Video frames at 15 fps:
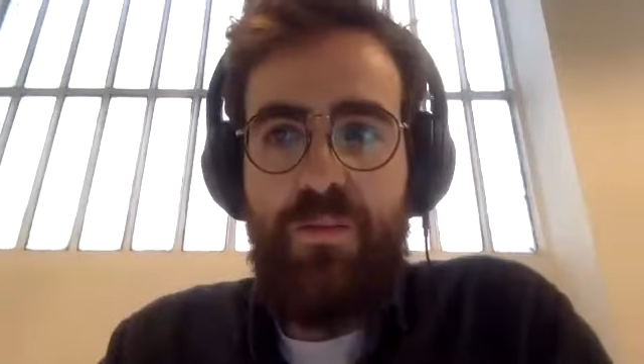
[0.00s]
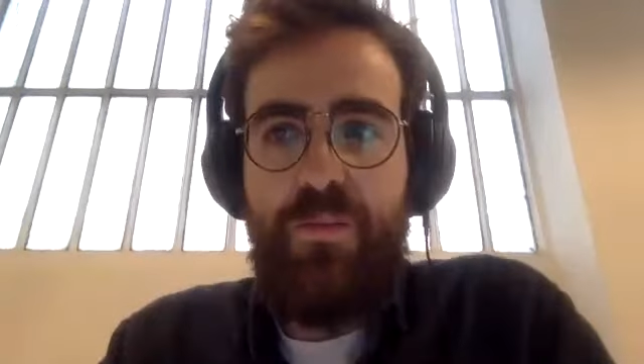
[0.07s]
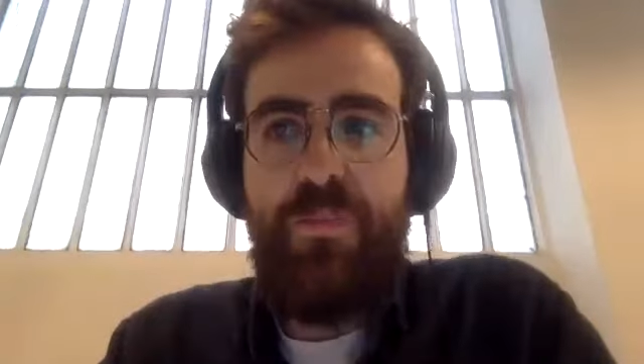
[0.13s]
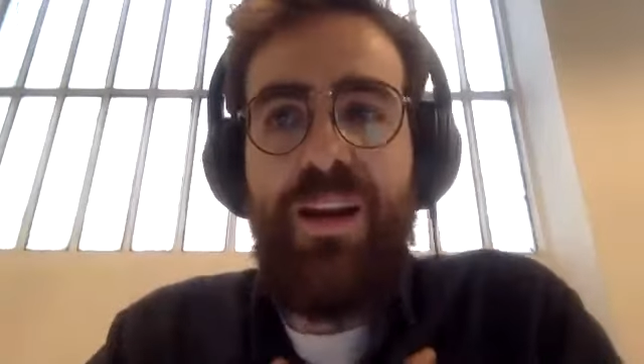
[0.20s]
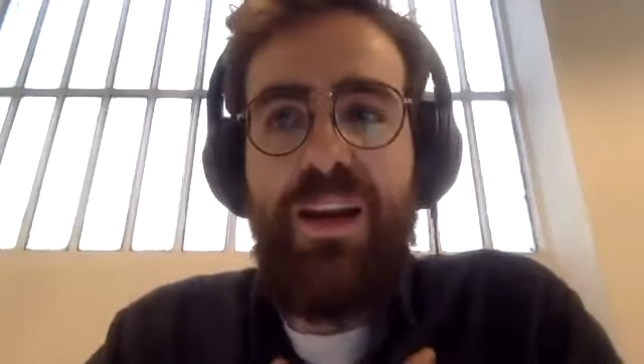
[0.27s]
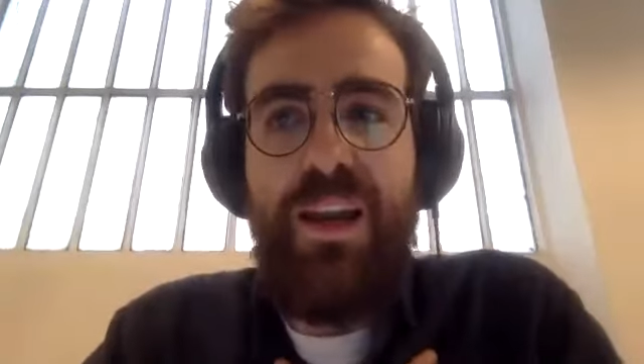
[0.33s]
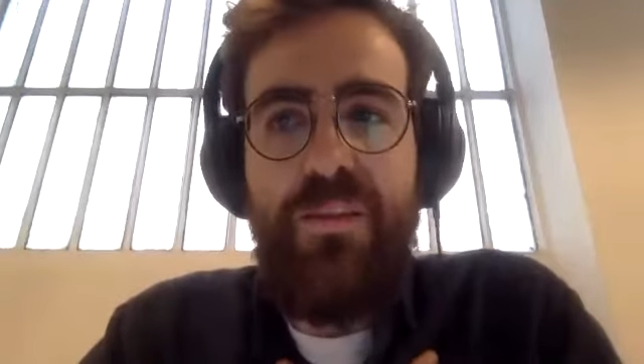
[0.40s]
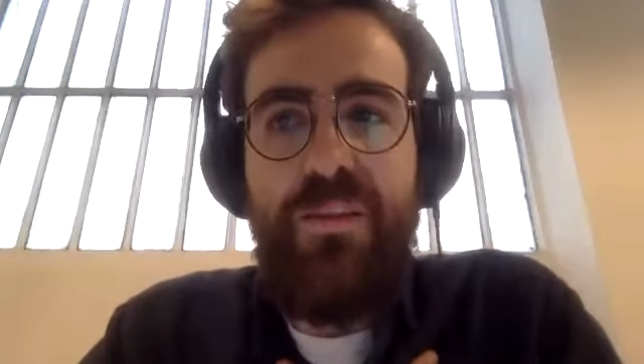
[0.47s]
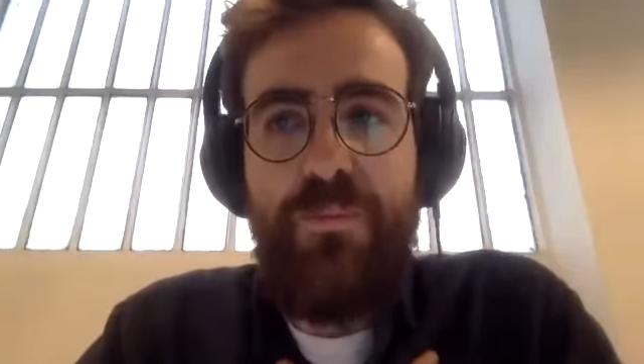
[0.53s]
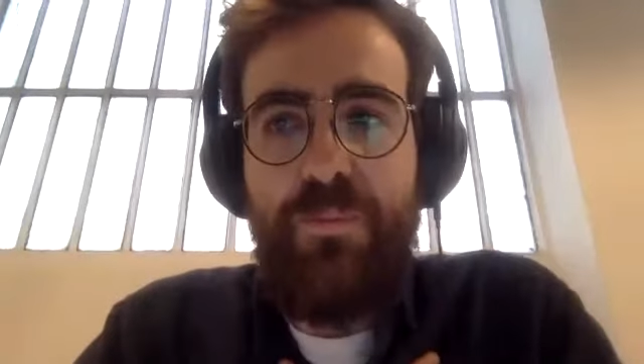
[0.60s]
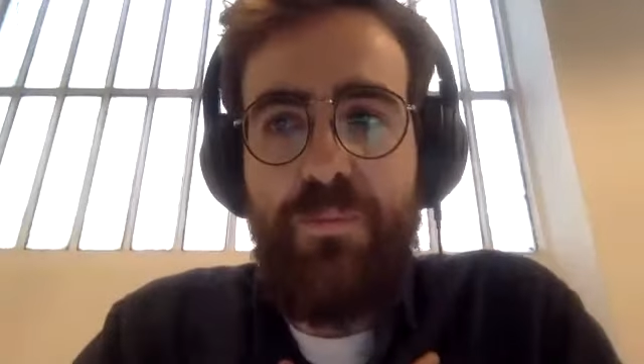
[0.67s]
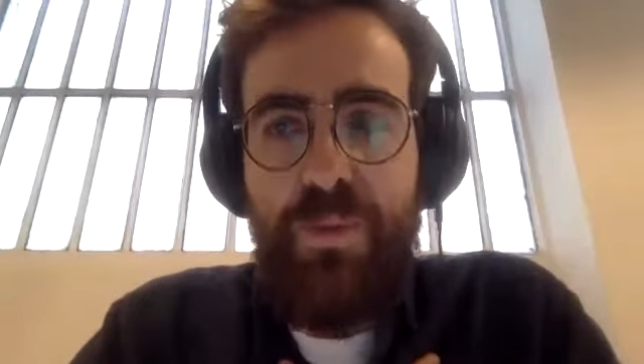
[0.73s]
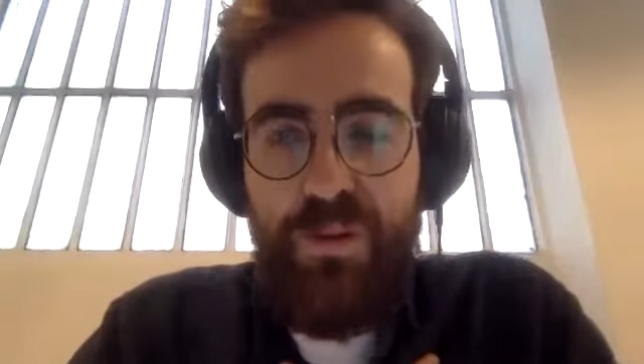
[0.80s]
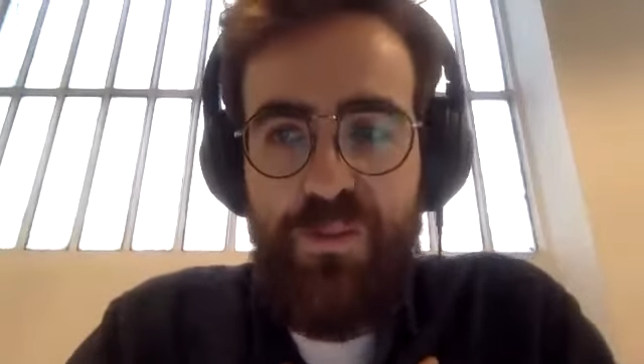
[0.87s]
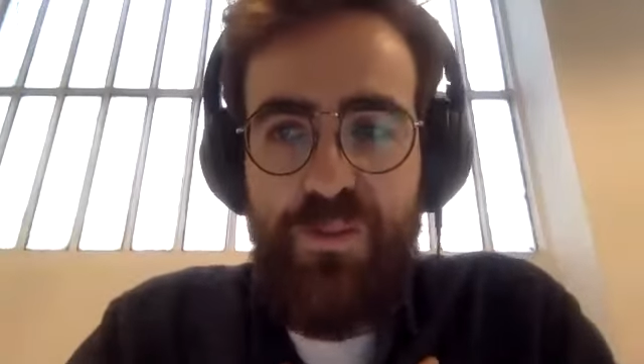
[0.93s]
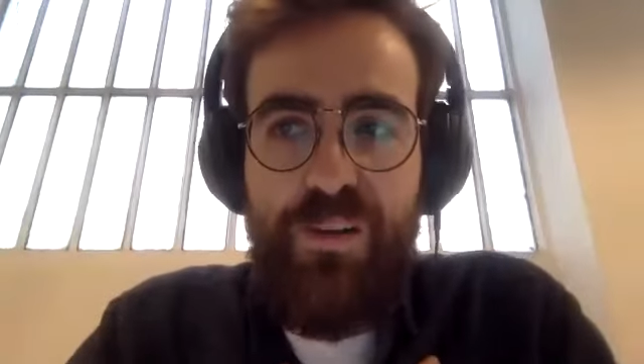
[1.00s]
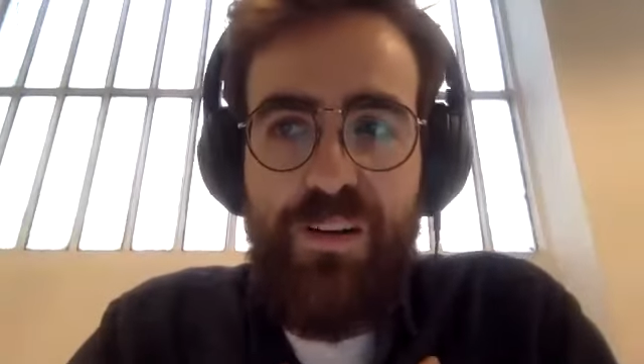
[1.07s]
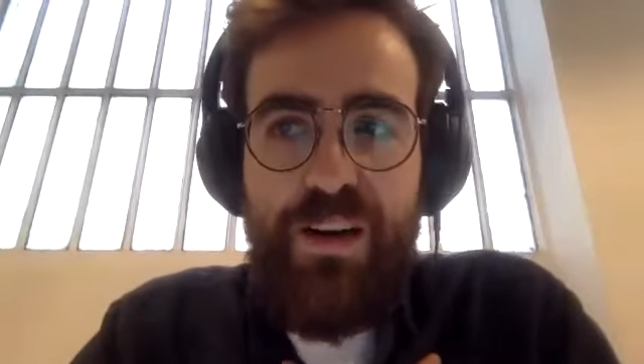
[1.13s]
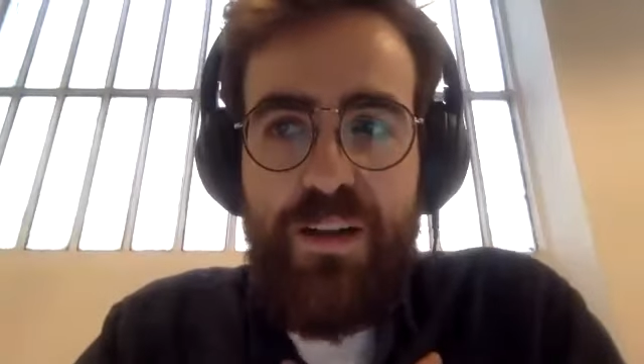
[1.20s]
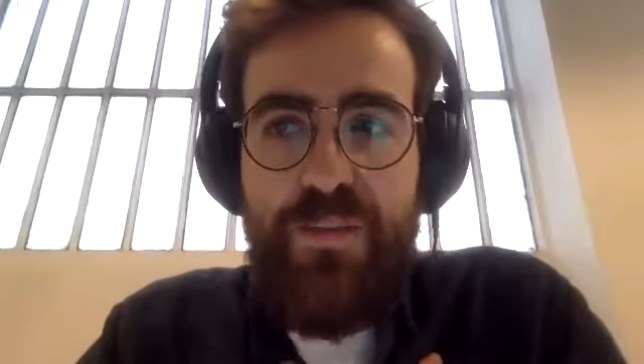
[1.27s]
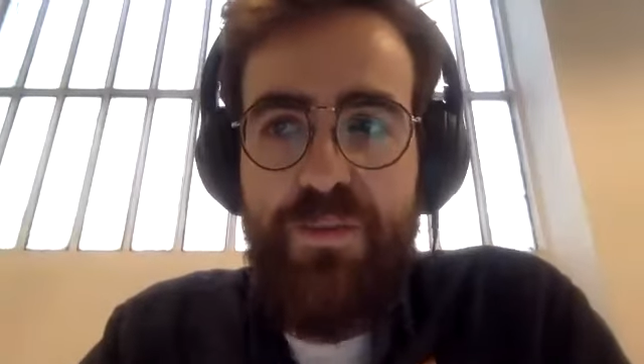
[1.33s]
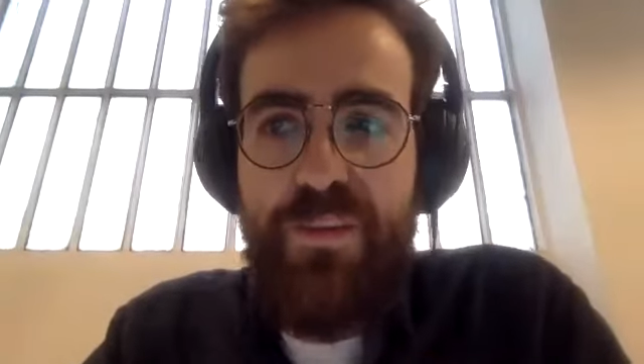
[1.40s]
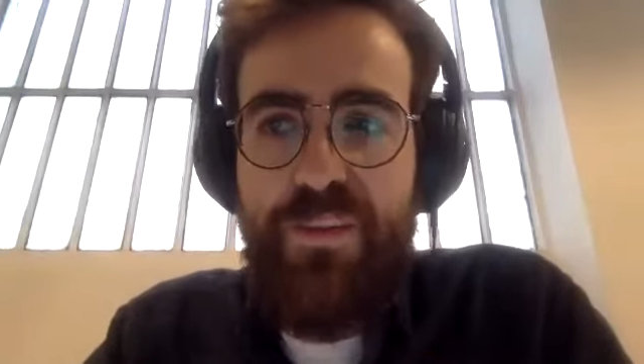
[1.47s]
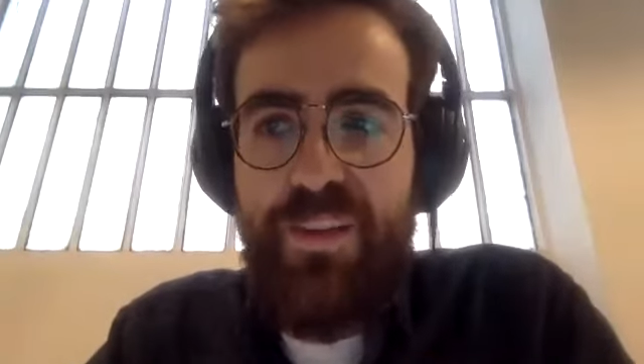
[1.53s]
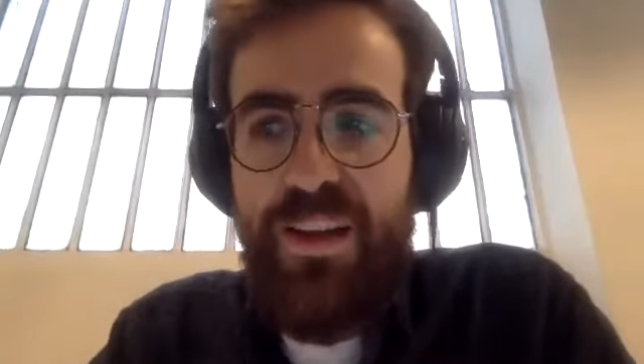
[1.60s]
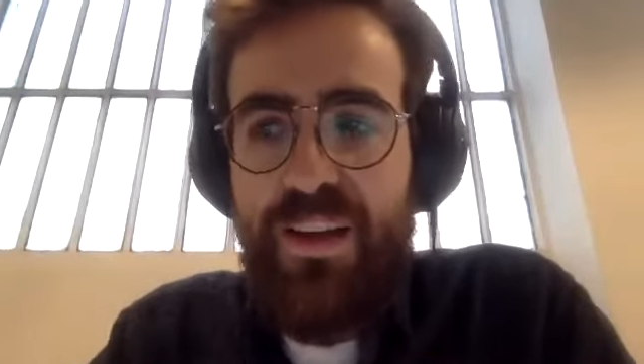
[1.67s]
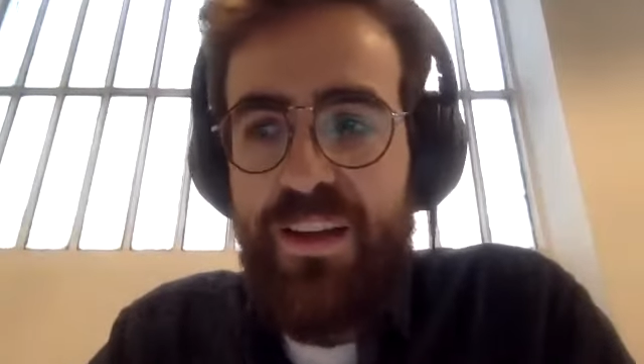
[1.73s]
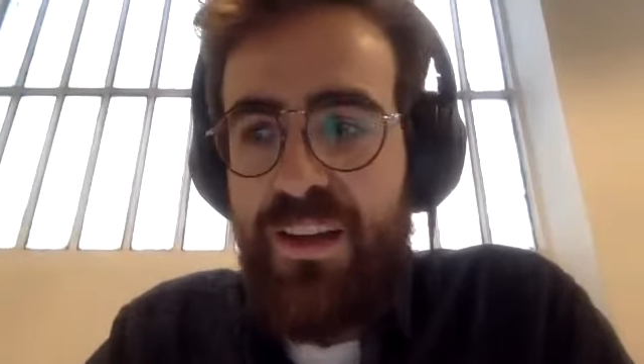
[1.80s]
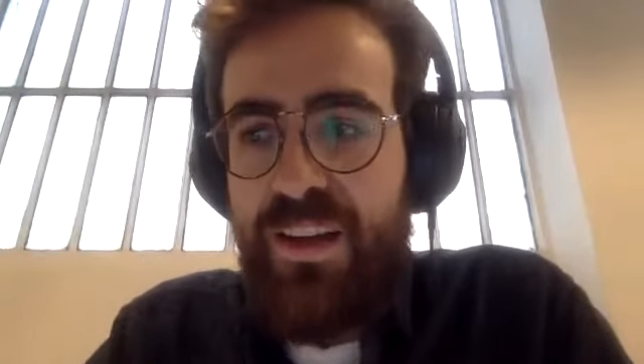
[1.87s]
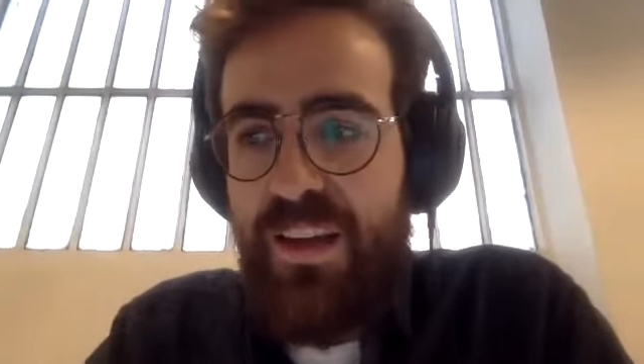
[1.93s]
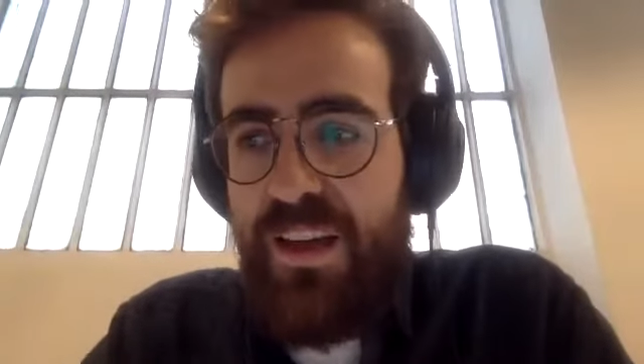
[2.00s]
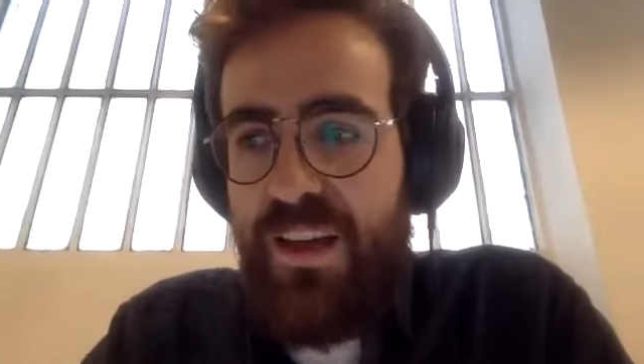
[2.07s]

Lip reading: my life, personal life inside.